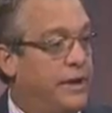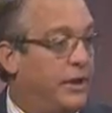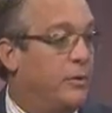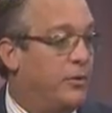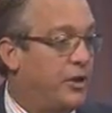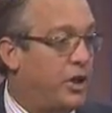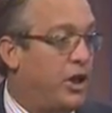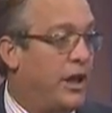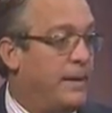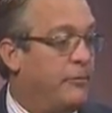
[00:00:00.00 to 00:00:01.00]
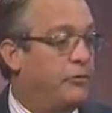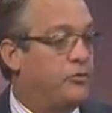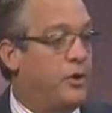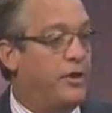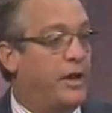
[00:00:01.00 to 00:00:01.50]
dealing with the claims,
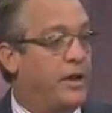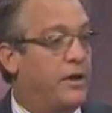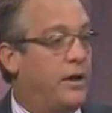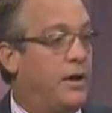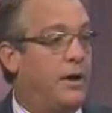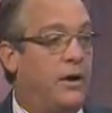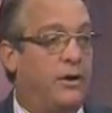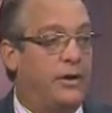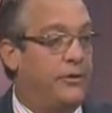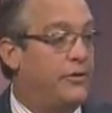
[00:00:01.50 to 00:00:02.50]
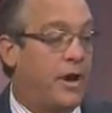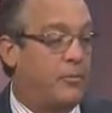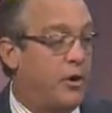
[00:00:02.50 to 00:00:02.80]
which we think is not